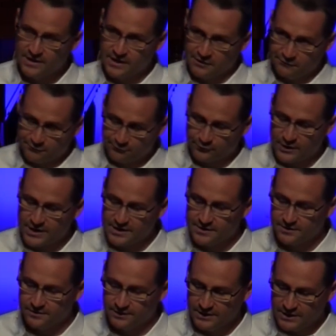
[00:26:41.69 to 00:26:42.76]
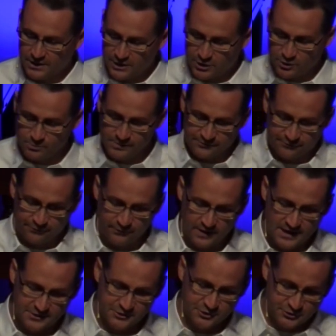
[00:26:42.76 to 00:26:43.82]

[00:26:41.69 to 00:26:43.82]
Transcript: in frail human flesh,